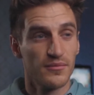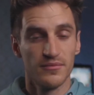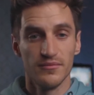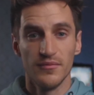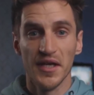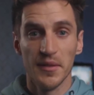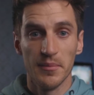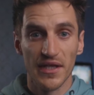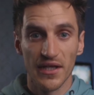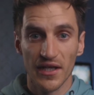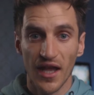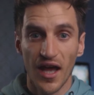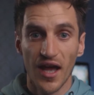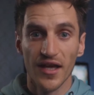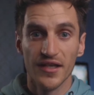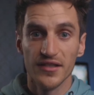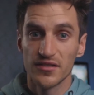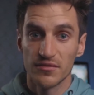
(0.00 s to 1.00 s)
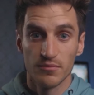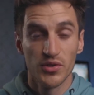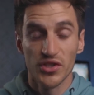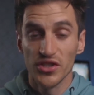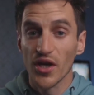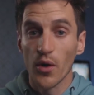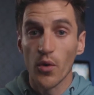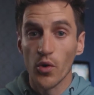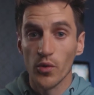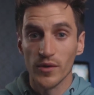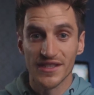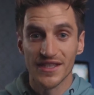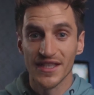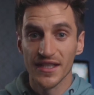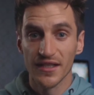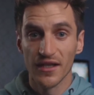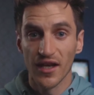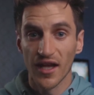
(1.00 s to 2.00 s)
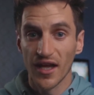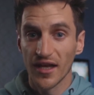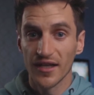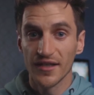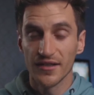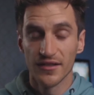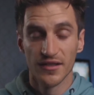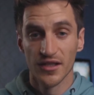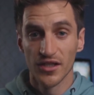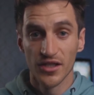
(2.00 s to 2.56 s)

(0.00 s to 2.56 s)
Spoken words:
maybe a light, but you don't always need a light.